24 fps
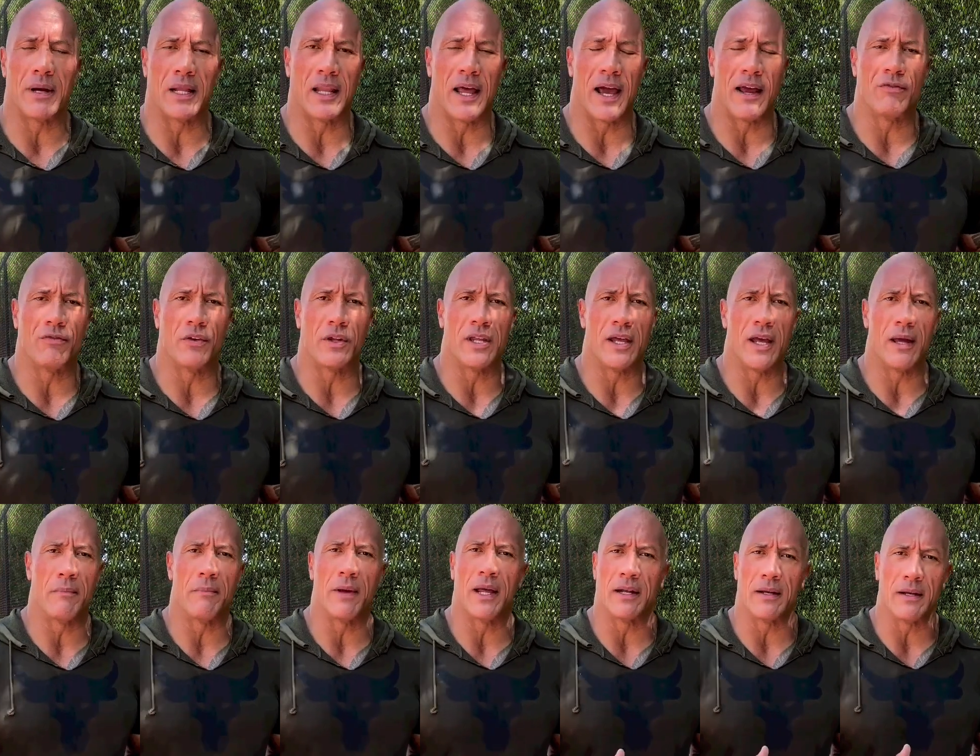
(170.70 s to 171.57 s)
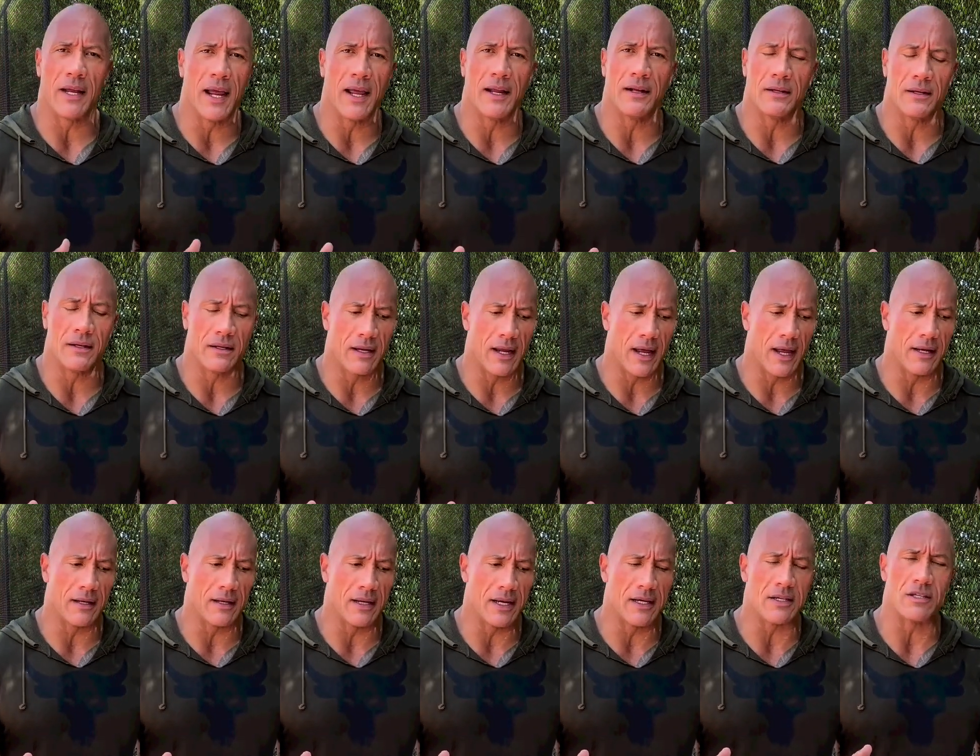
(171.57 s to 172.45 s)
life with him and, and,
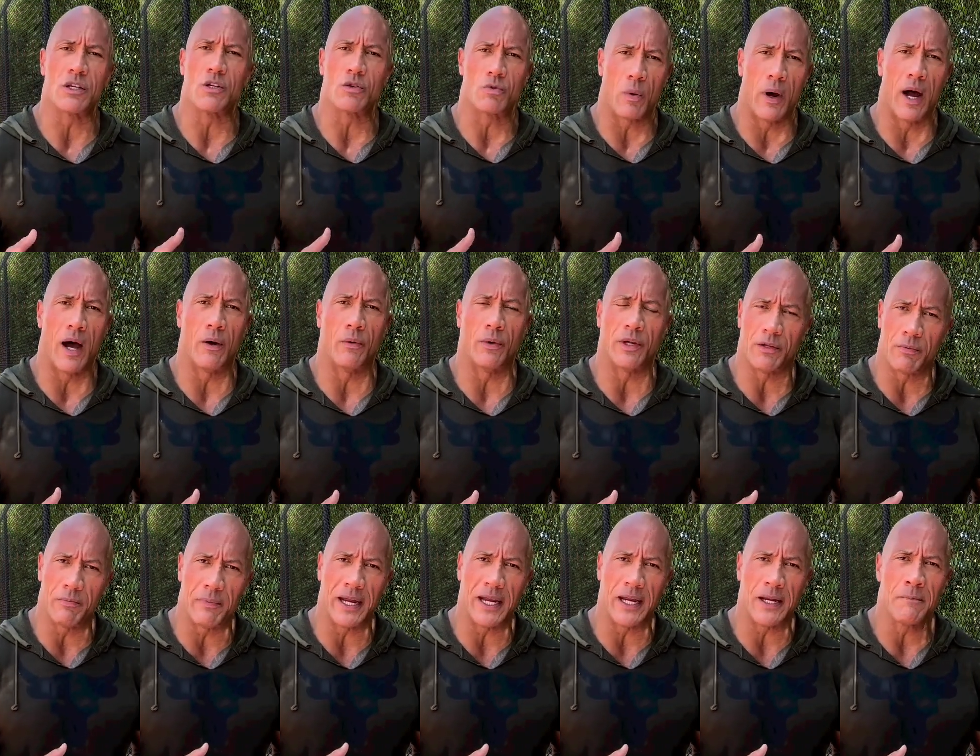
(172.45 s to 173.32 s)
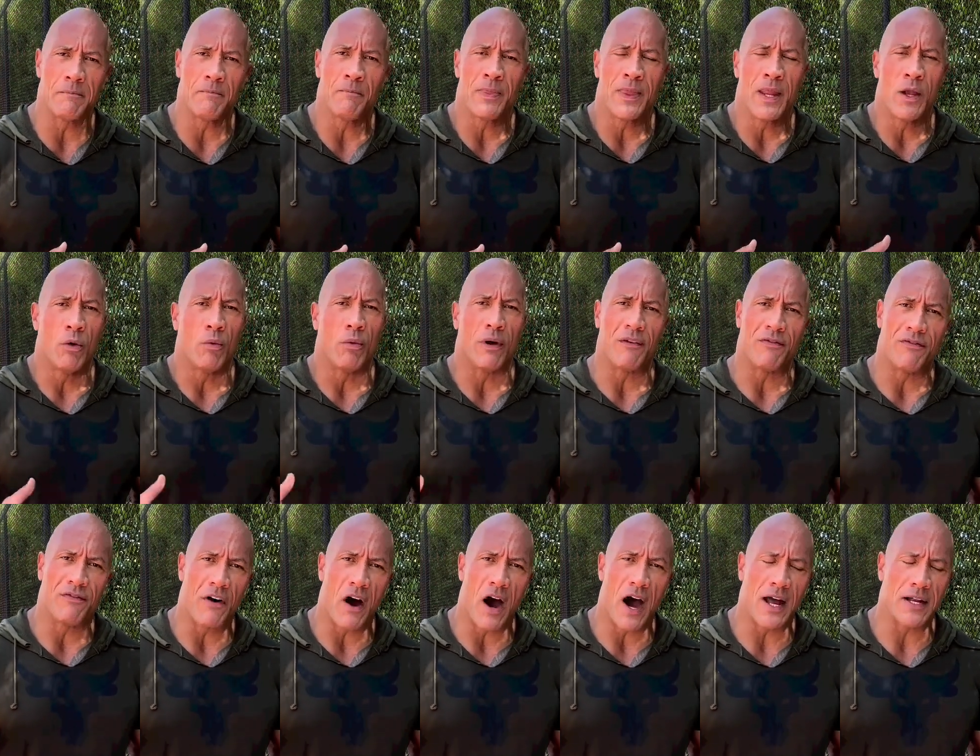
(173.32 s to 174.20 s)
and his as well with me. We
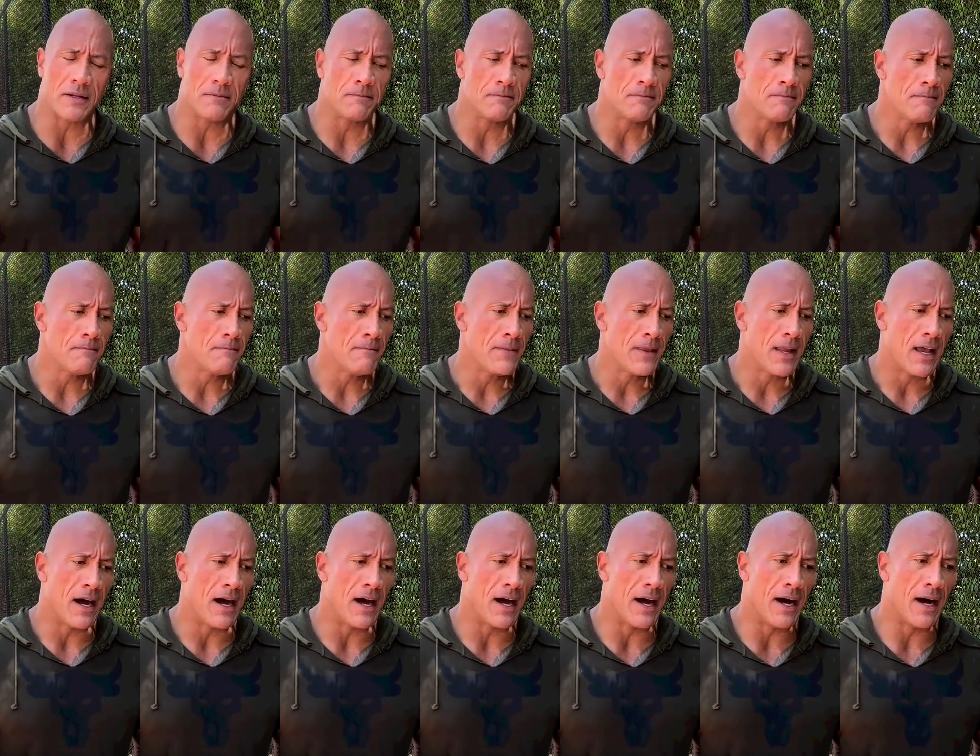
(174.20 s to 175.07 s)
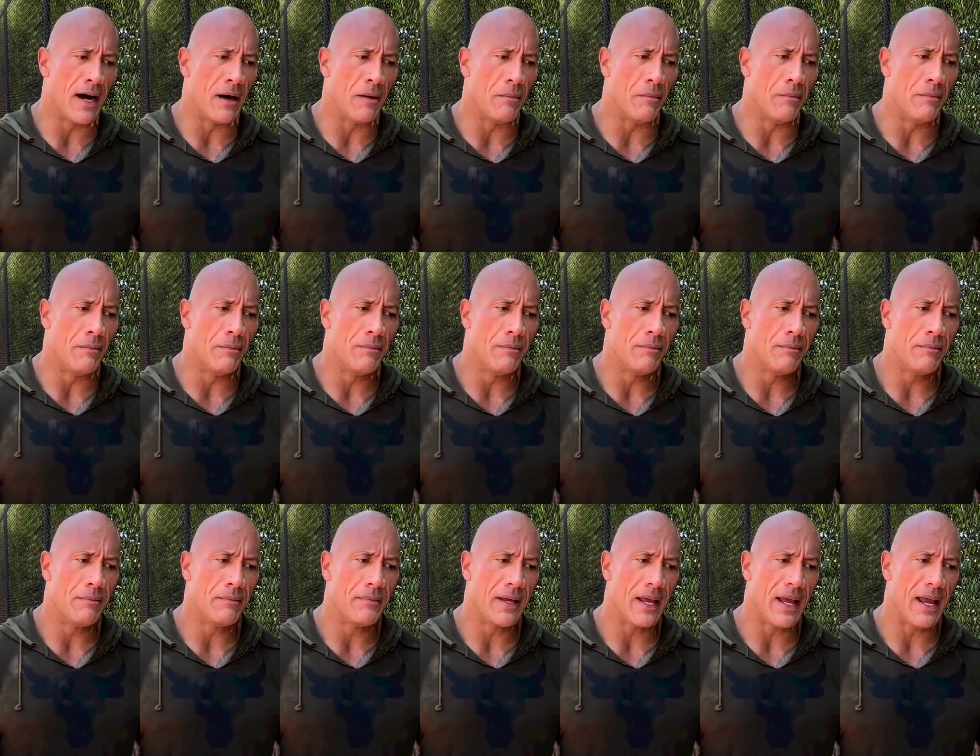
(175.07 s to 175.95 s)
fought
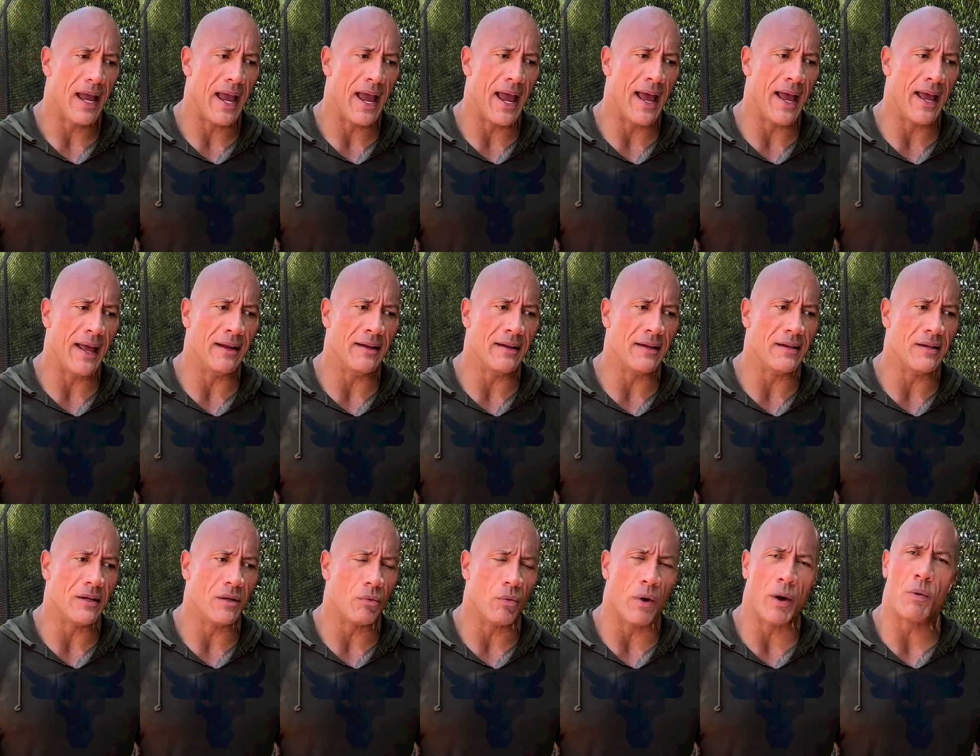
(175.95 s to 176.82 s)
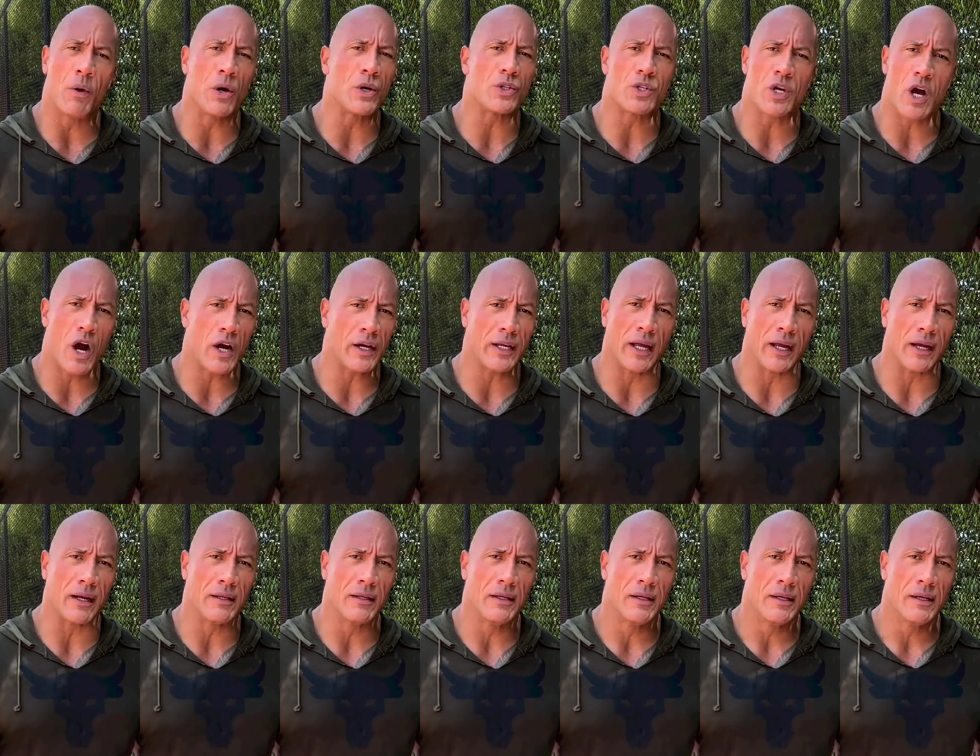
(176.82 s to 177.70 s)
um, and we weren't
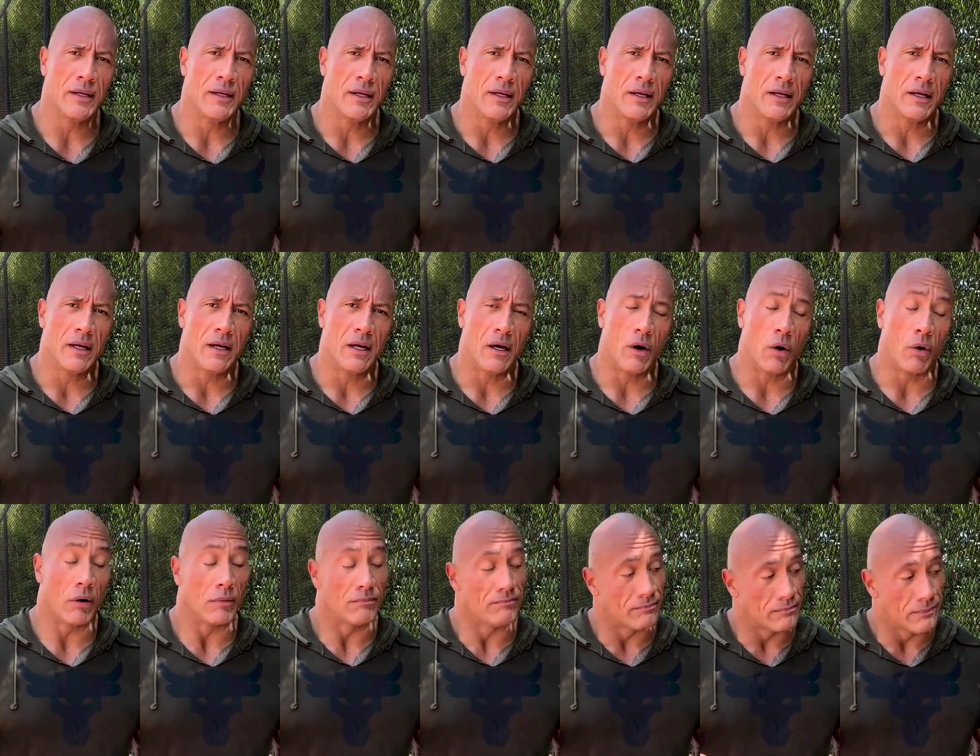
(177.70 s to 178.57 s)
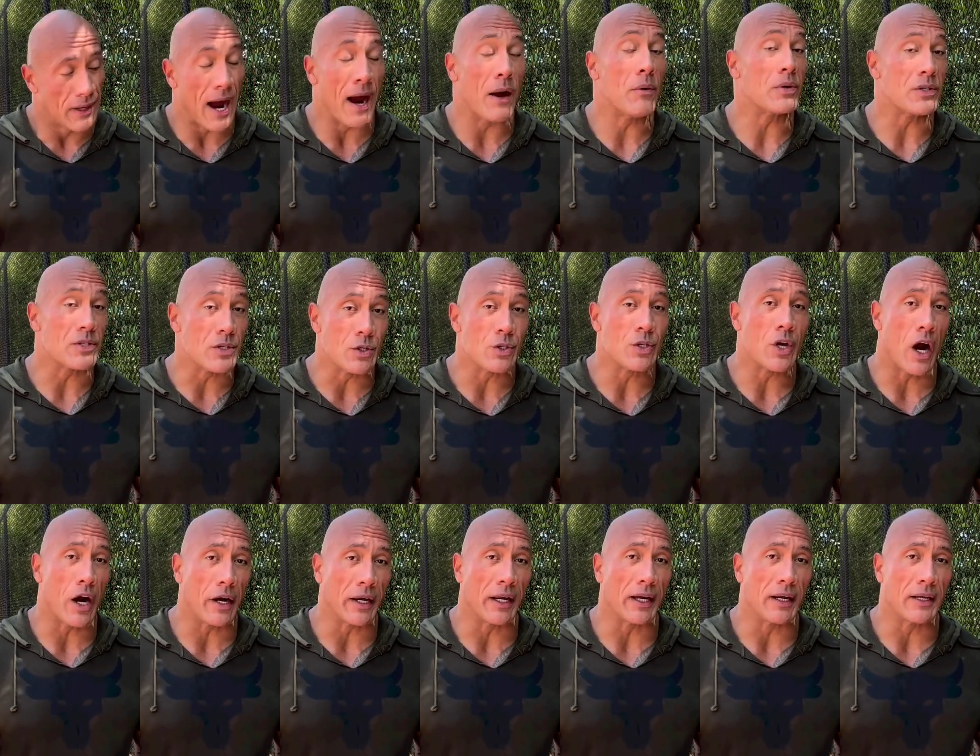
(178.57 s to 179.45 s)
talking or I wasn't
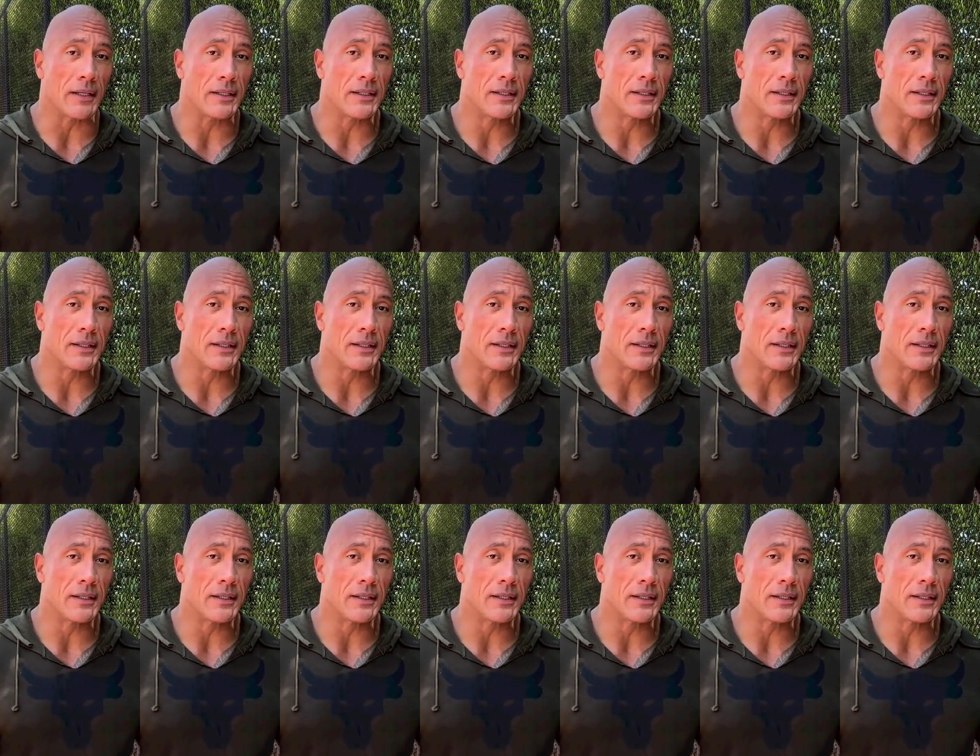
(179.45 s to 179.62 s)
talking.